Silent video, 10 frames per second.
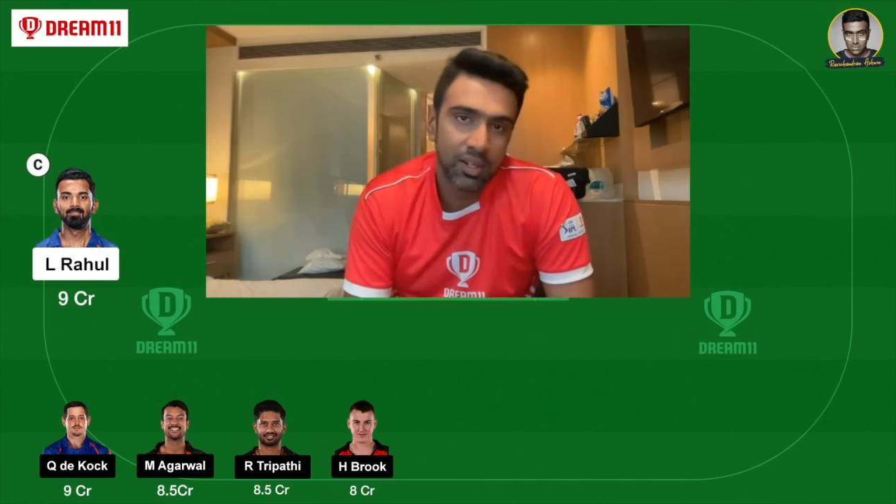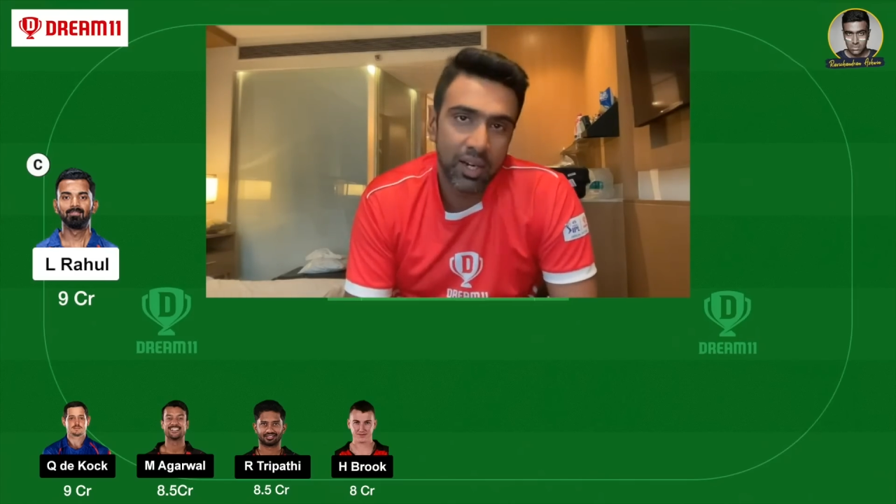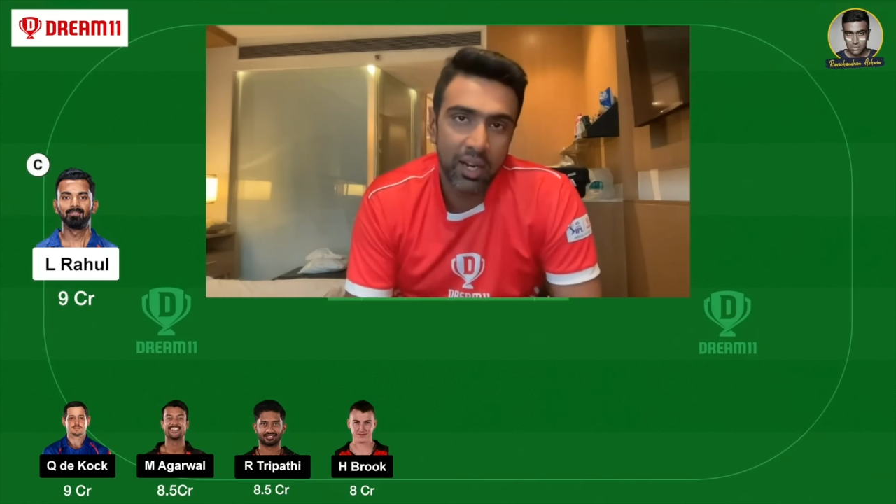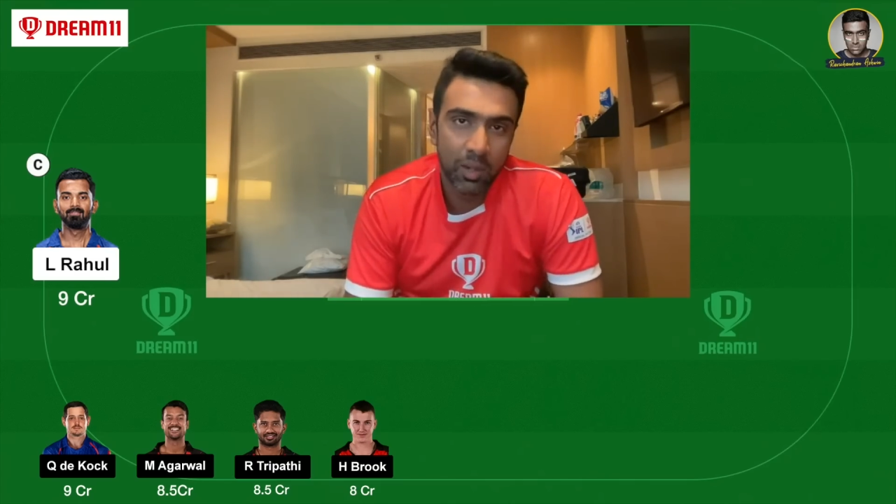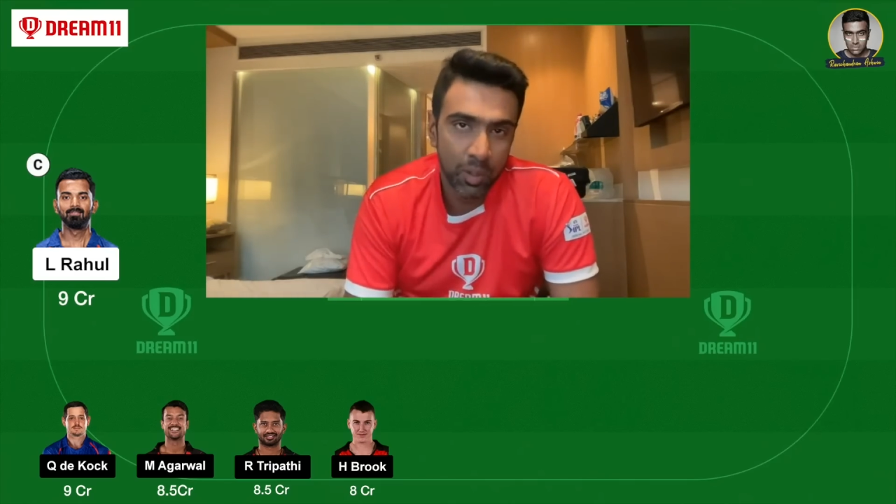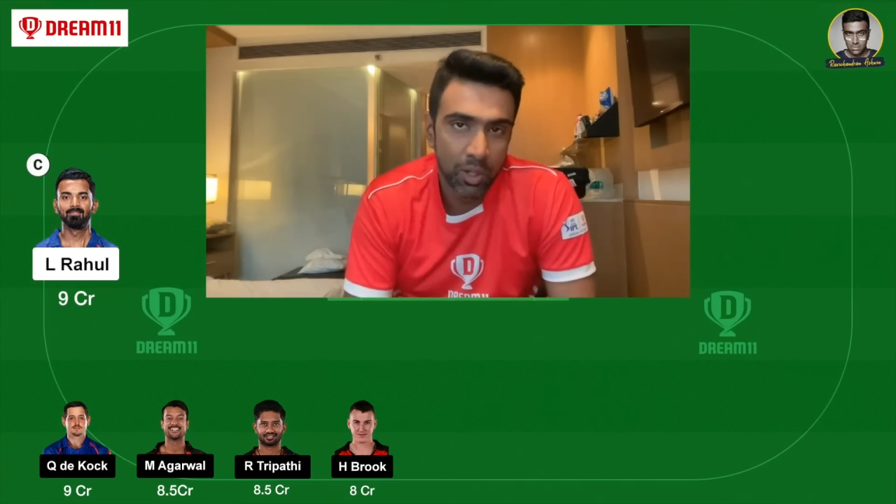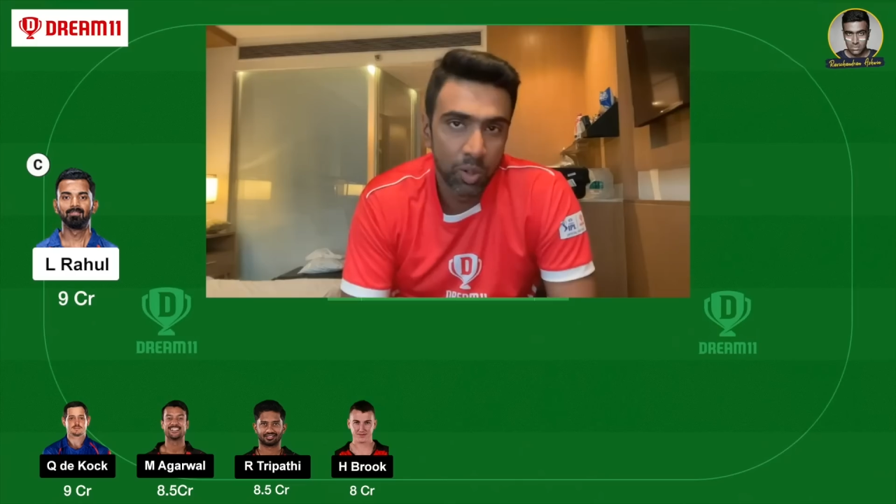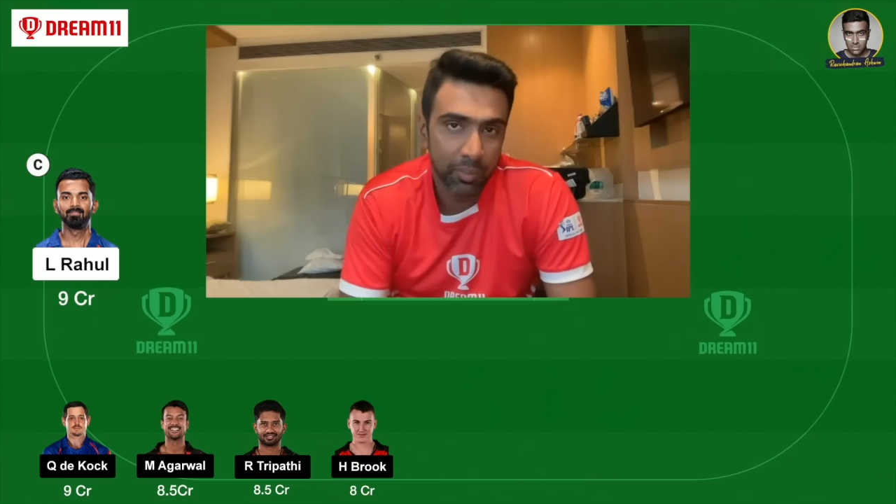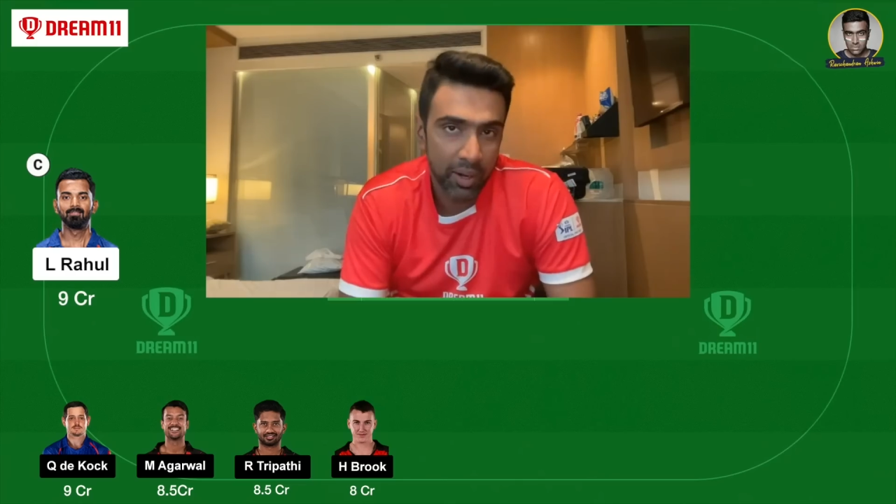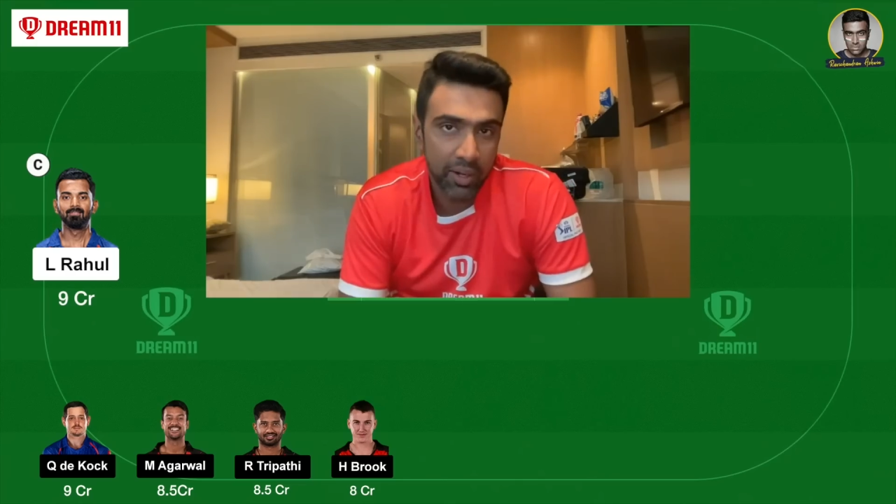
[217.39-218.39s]
KL will know
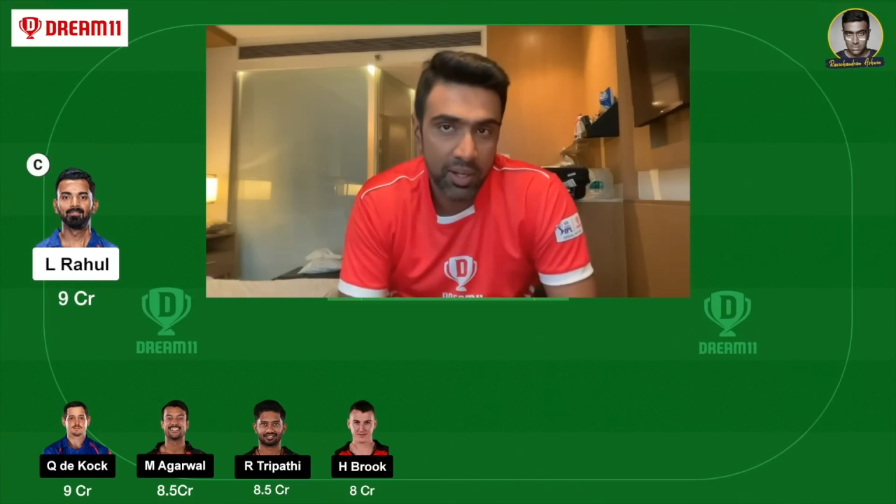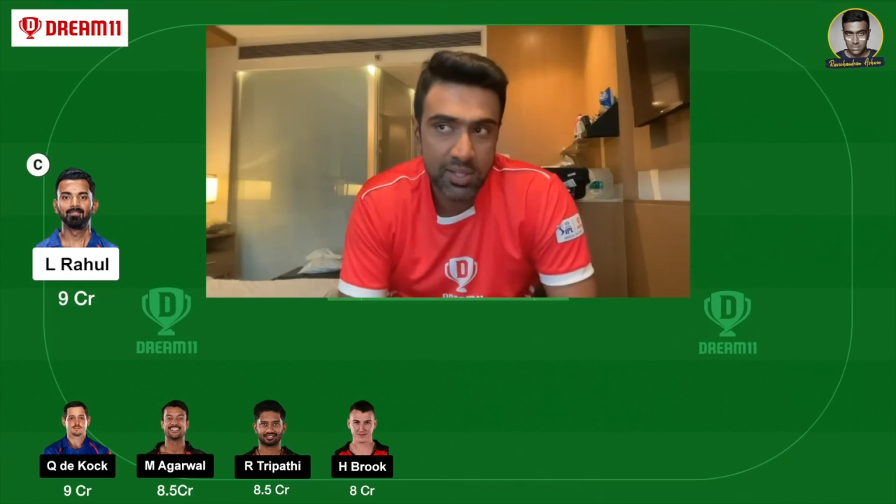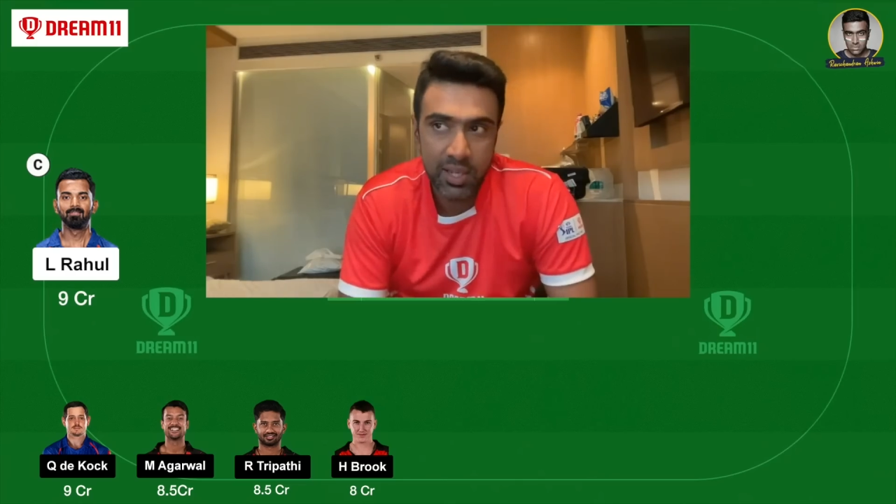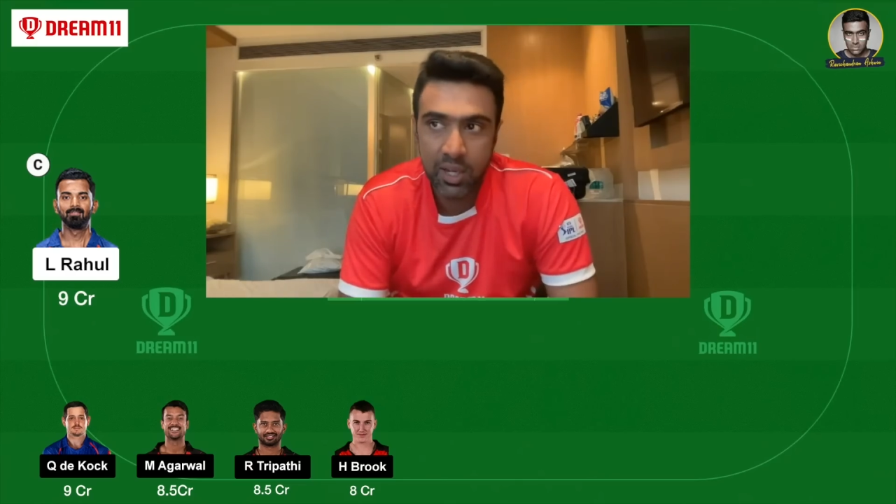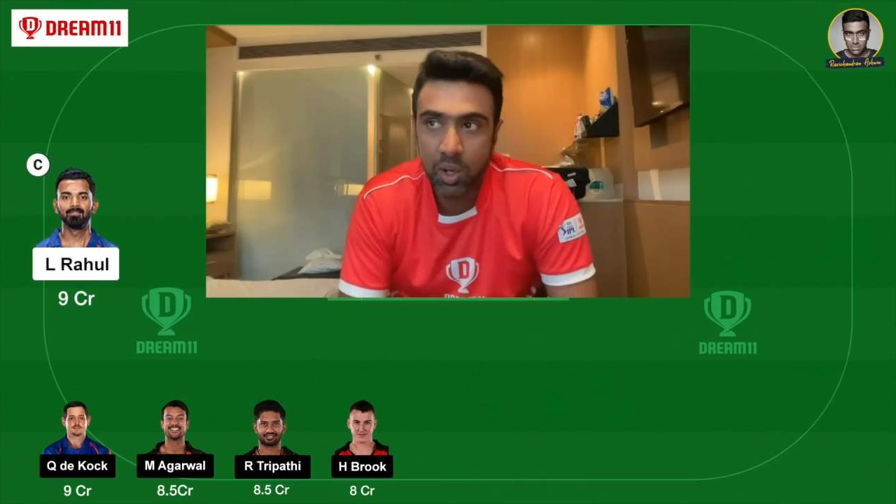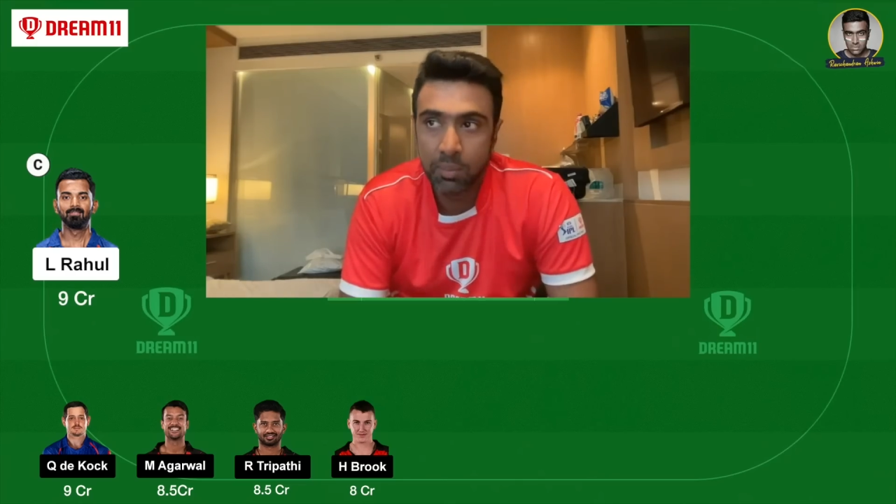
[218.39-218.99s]
Mayank inside out.